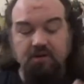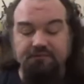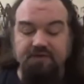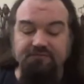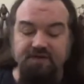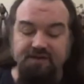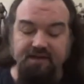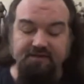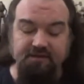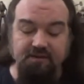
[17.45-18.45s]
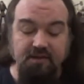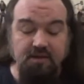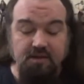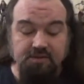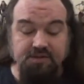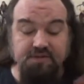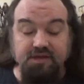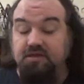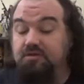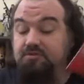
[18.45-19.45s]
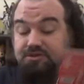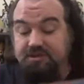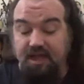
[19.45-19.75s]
of Infinite Destiny, which is the conclusion,